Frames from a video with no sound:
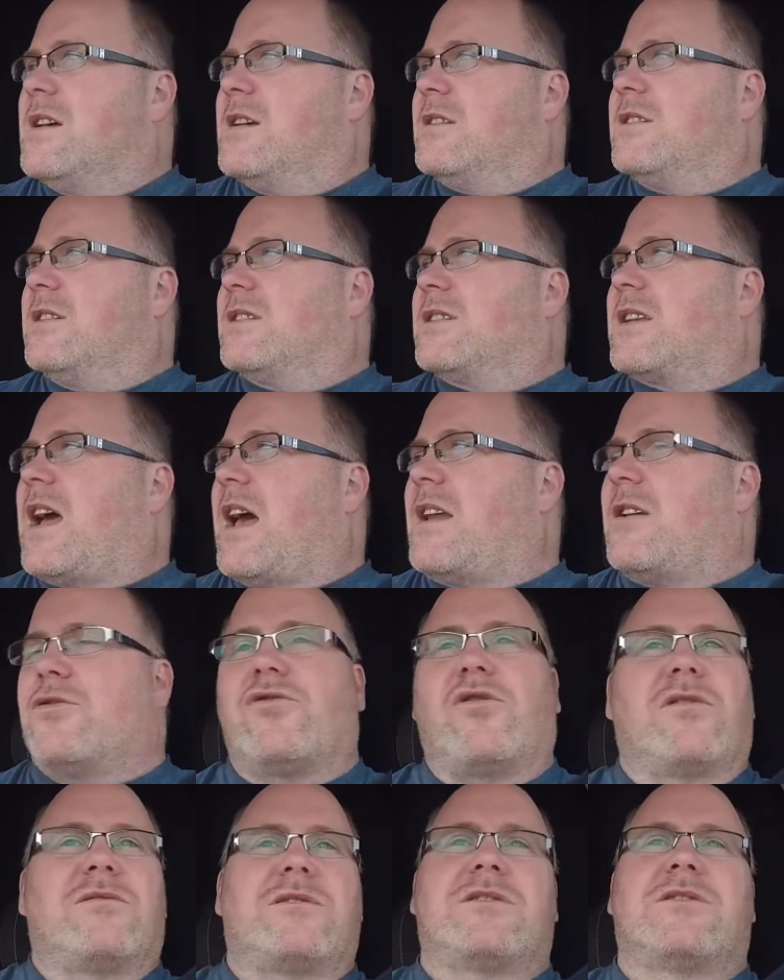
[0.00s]
Just kind of
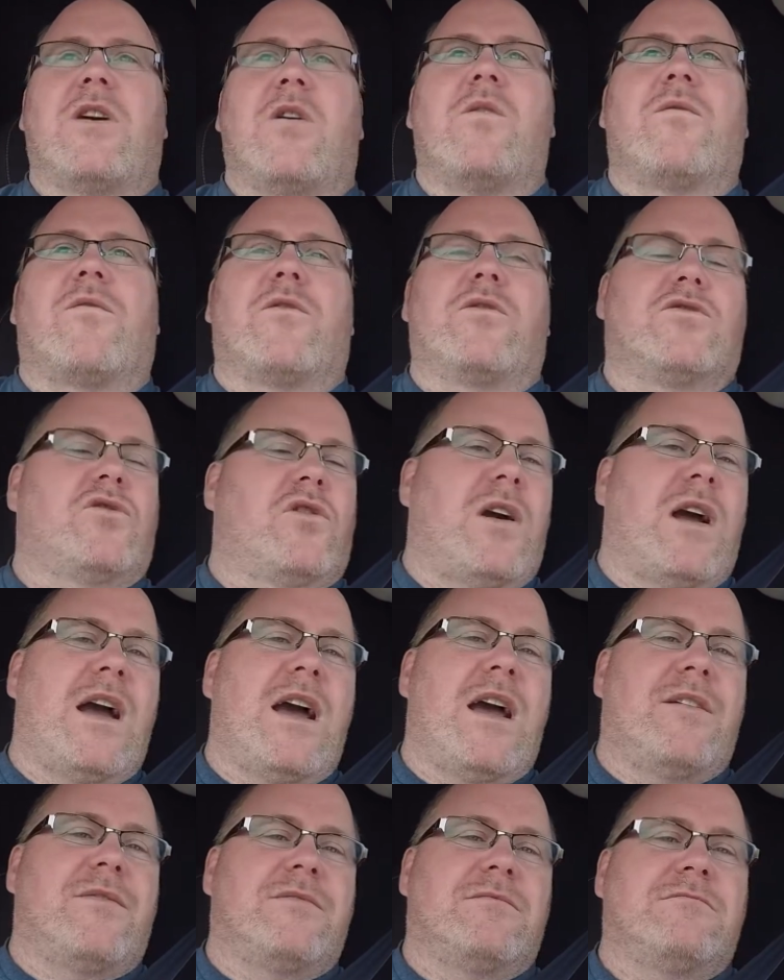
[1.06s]
going for a
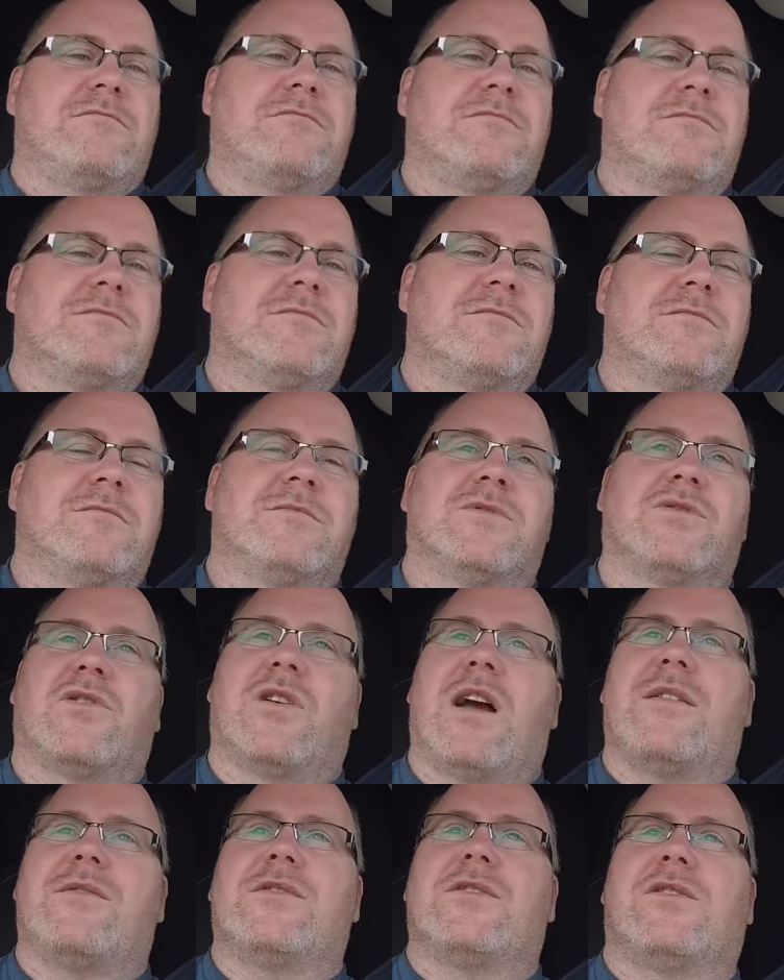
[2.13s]
drive.
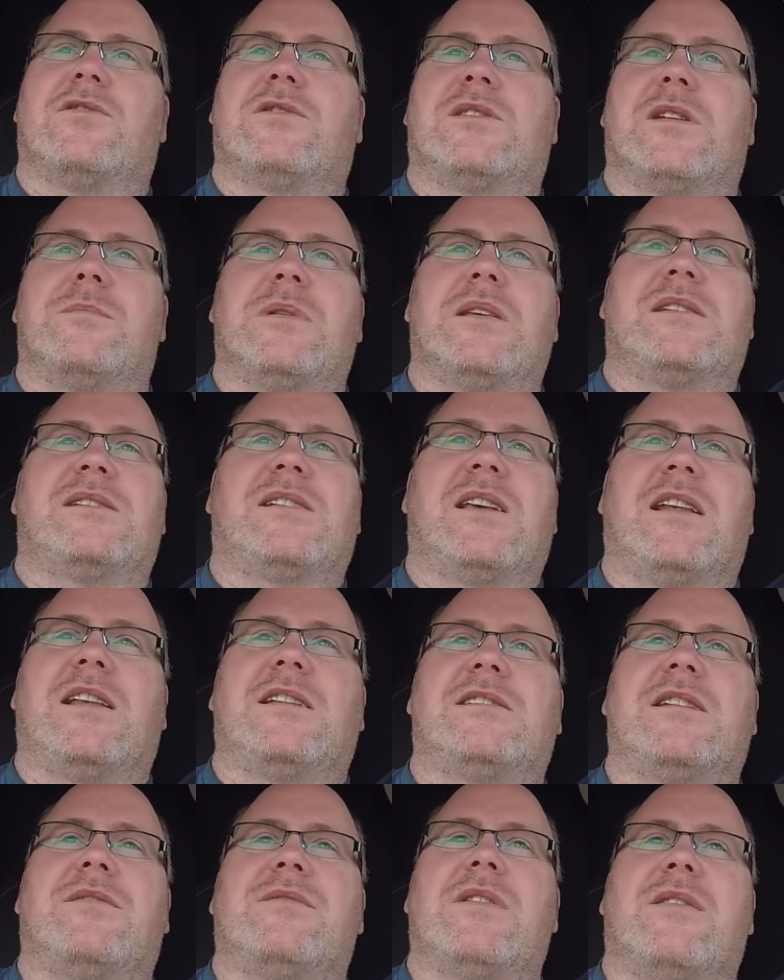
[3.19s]
Driving through some of these
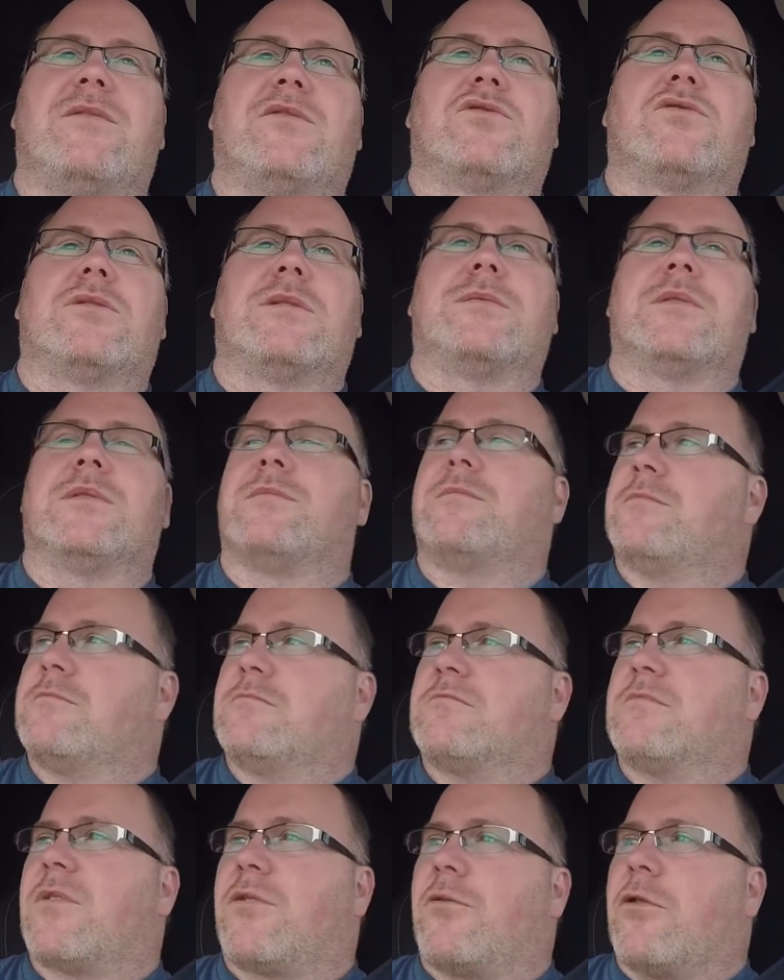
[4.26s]
cities I've never driven
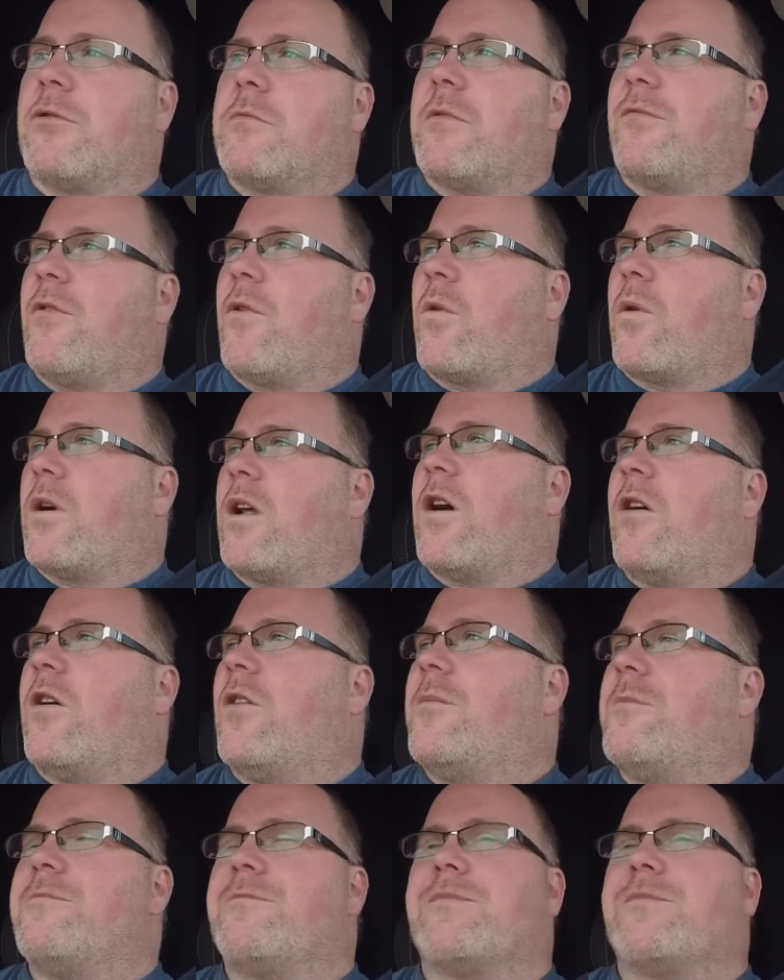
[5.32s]
through before at all.